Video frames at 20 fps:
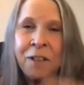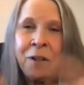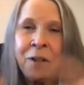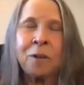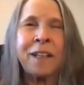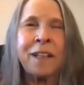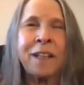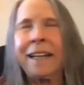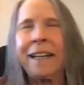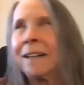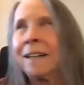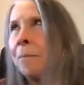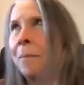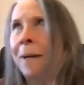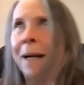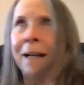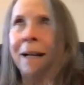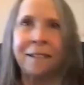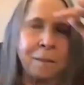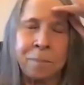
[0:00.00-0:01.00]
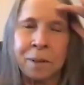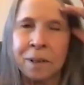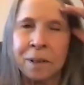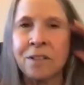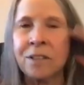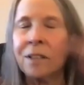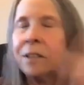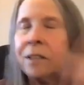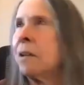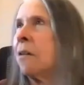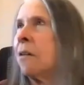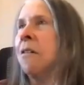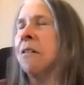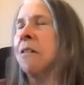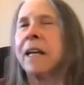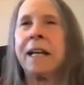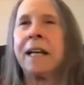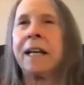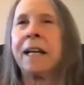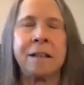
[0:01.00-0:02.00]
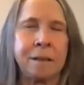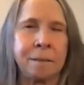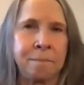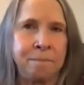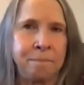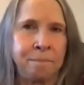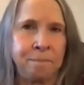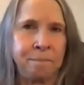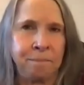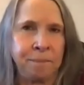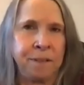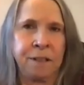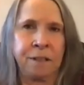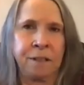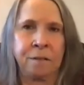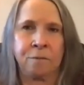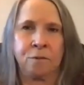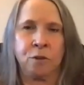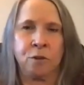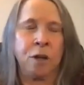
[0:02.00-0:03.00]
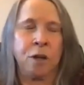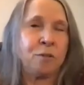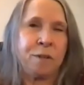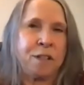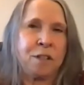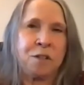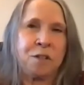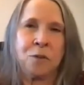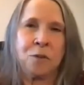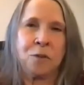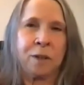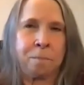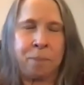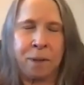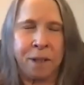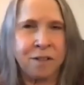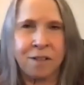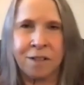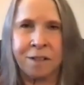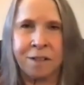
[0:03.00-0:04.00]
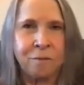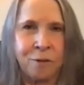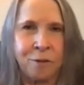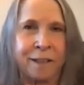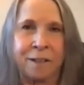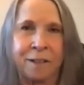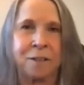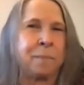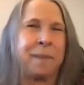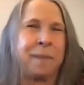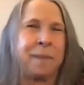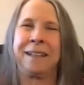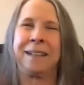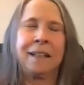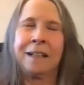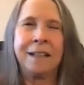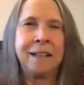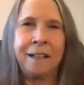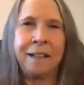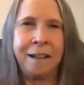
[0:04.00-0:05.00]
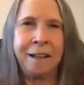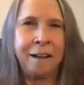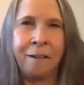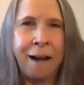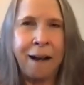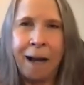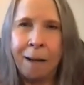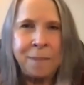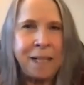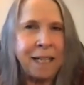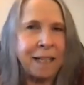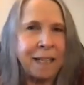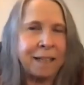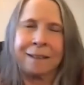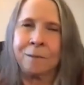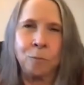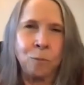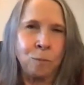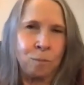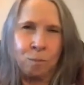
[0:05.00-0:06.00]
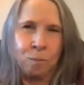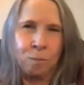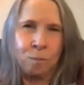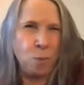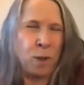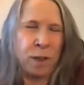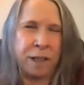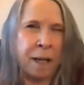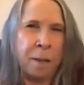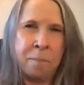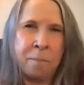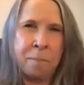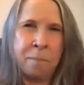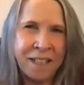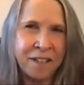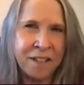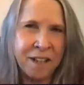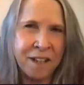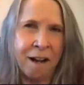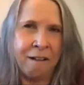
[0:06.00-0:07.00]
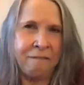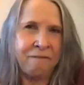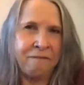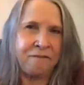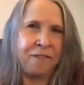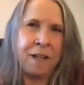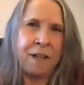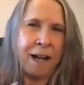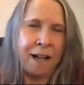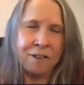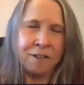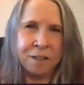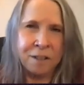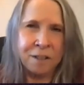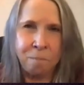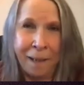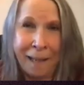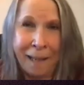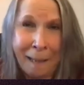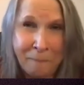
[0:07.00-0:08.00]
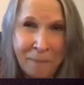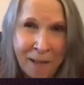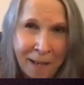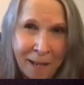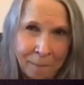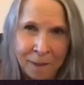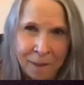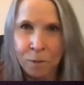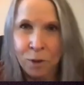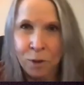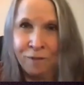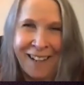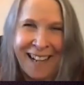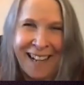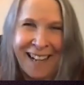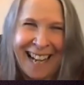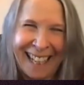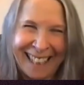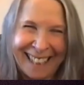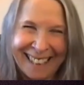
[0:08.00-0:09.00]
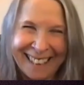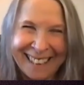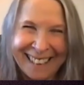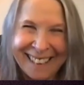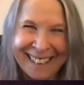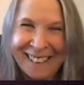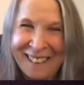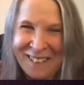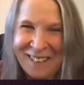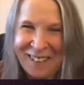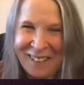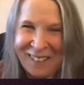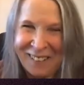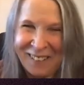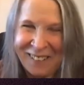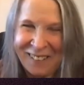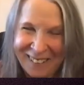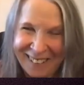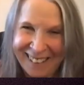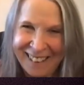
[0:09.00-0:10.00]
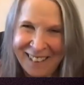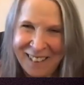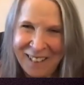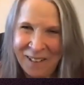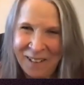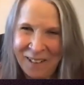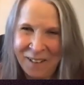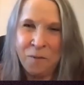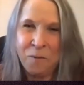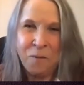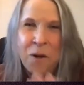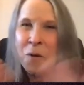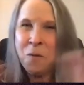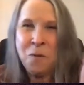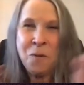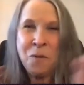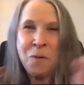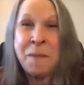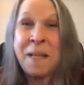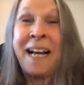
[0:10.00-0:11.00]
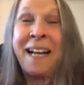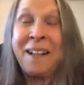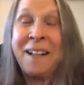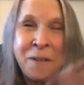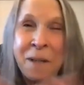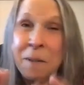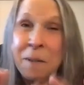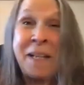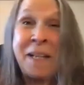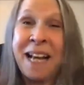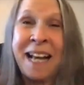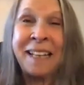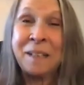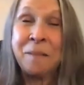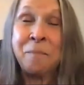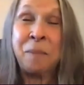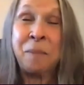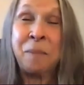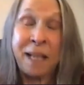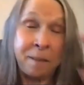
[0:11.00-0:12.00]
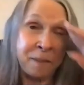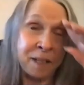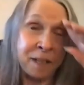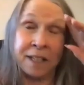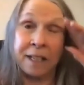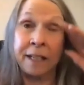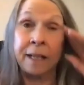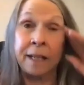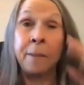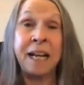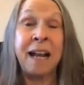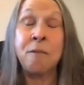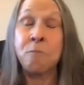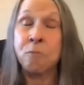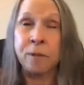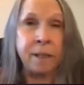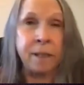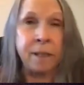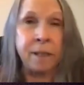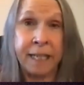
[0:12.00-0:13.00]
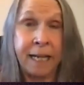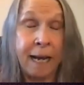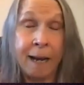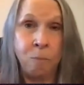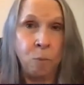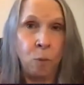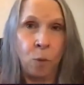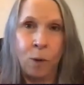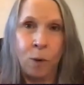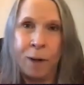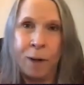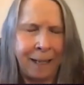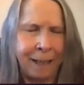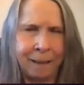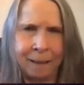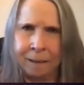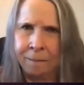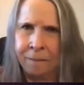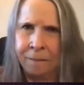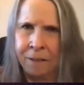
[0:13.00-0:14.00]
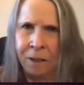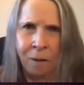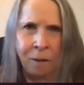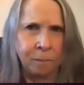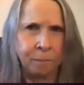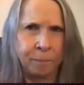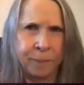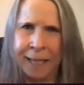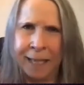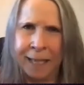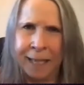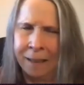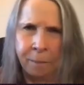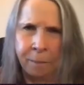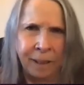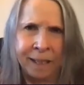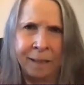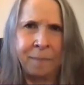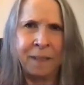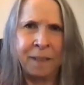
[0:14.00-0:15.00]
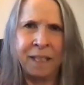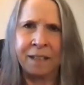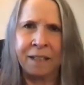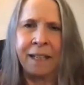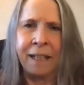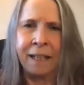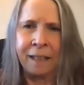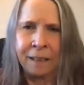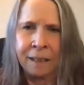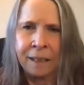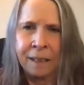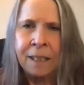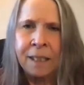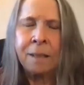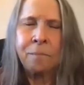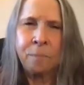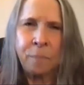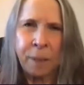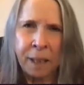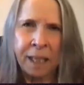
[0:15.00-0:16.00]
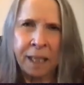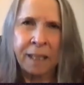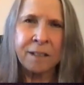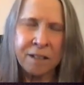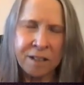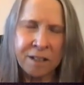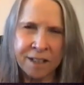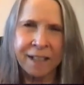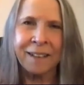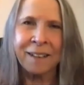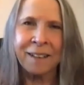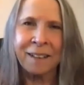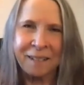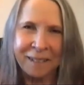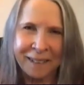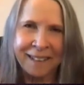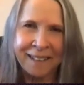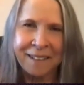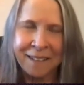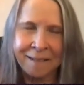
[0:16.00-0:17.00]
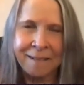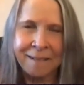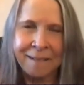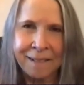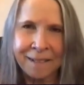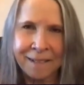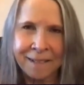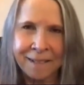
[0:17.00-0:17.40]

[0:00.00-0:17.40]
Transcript: you don't care about the person you know okay the the grocery store person triggered me you know i'm not going to work on my stuff i'll just blame them and move on we're beyond we're beyond the blaming thing i mean i really am way you know beyond the blaming thing but still it's